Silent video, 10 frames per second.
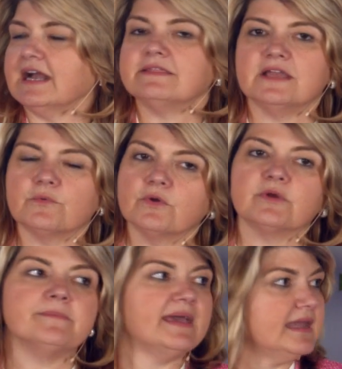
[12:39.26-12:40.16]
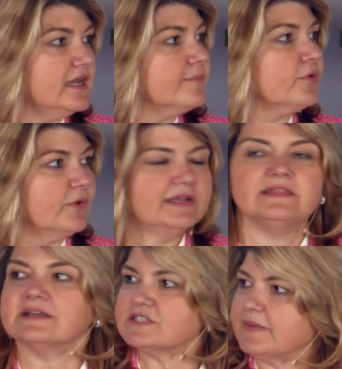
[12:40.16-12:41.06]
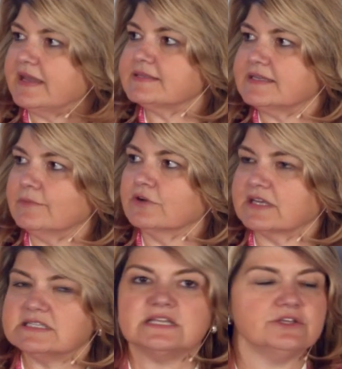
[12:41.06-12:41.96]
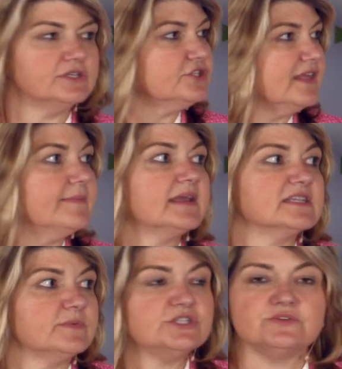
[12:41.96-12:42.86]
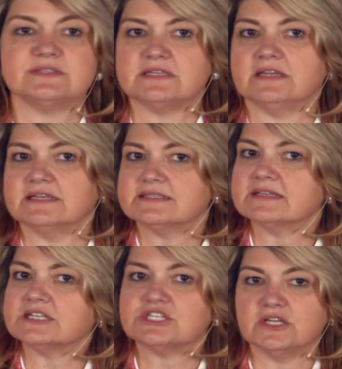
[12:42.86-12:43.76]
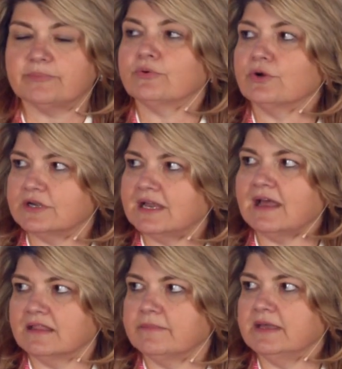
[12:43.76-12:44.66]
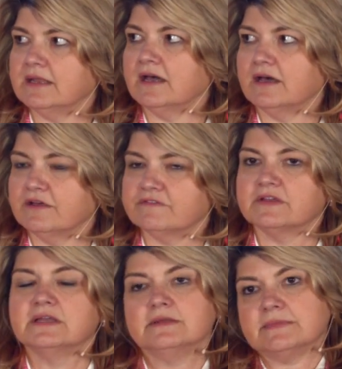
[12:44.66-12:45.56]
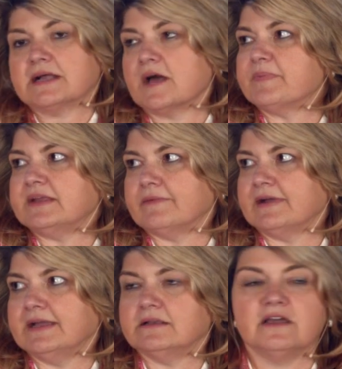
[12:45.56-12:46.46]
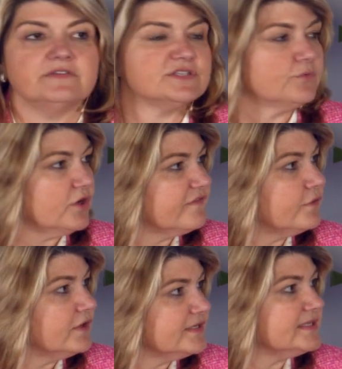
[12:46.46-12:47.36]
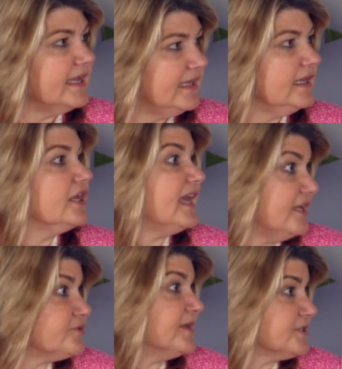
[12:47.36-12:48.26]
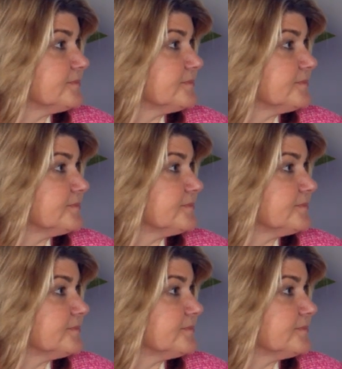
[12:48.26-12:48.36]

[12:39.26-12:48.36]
I think we'll remain number one in that space, and we'll continue to do that because we do see it as such an important element of a company, right, of its workforce and engagement.